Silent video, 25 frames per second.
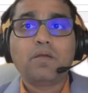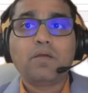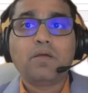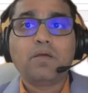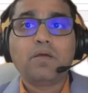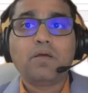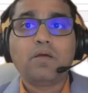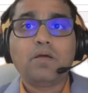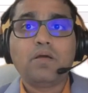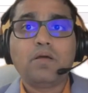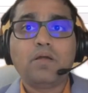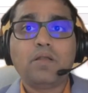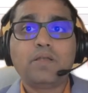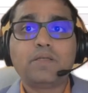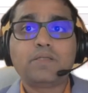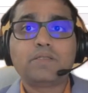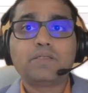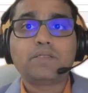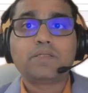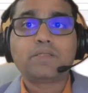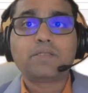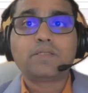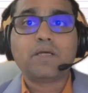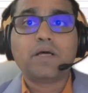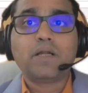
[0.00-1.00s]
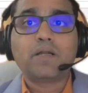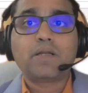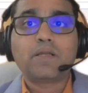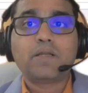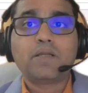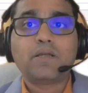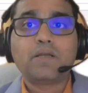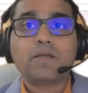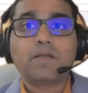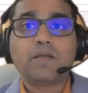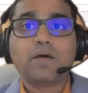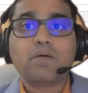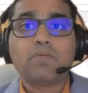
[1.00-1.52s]
it's
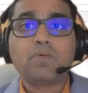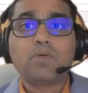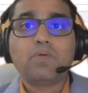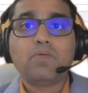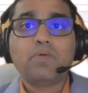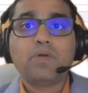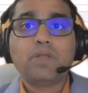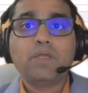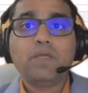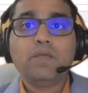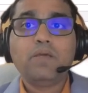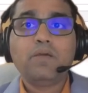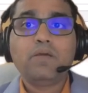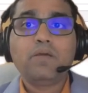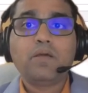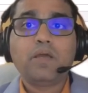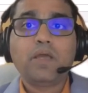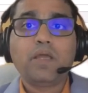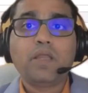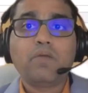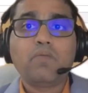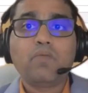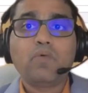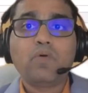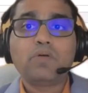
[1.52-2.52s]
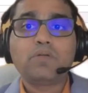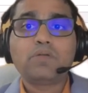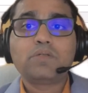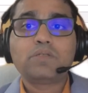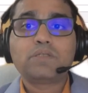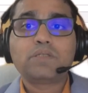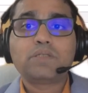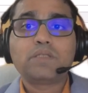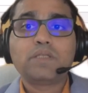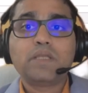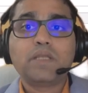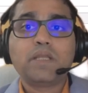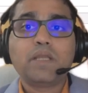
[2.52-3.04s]
started downloading, and
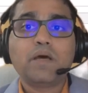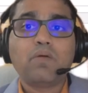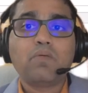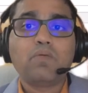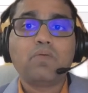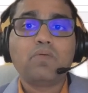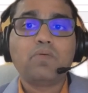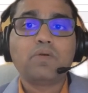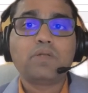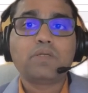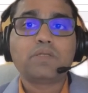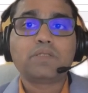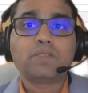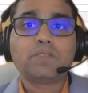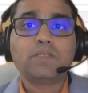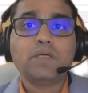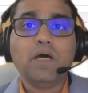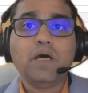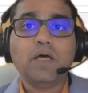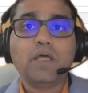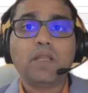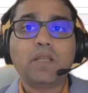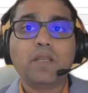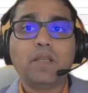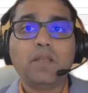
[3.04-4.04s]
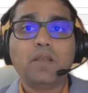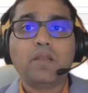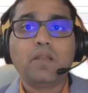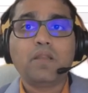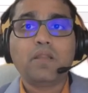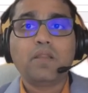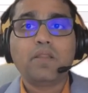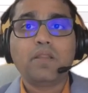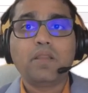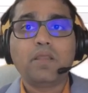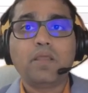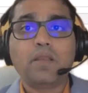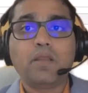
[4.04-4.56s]
once the download is done,
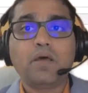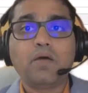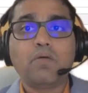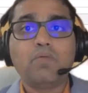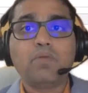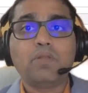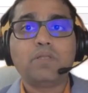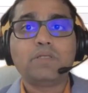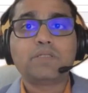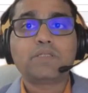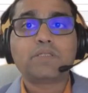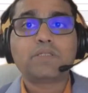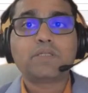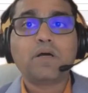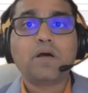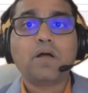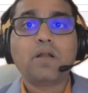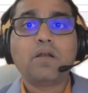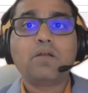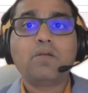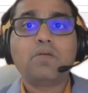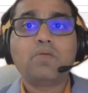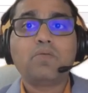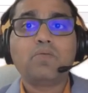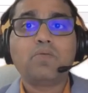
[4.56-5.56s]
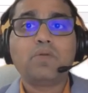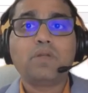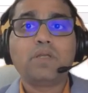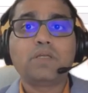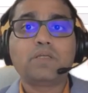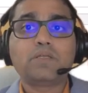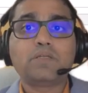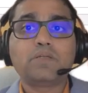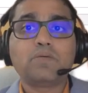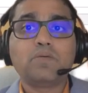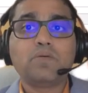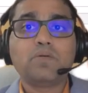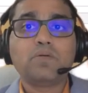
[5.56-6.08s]
then I will start to
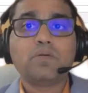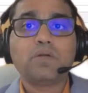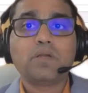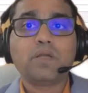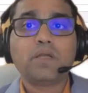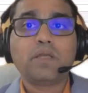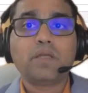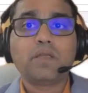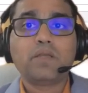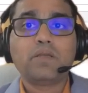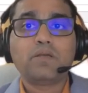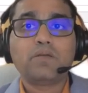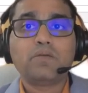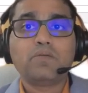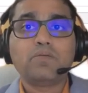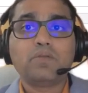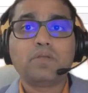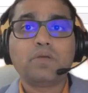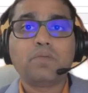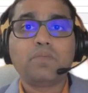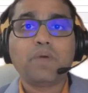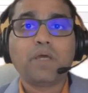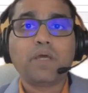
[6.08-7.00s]
restore it to the